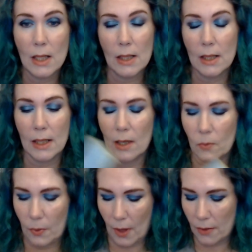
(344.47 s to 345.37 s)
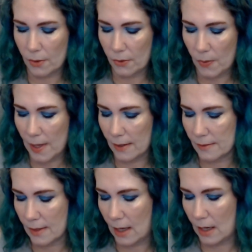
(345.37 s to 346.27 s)
it with other things,
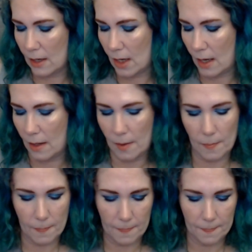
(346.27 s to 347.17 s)
and um,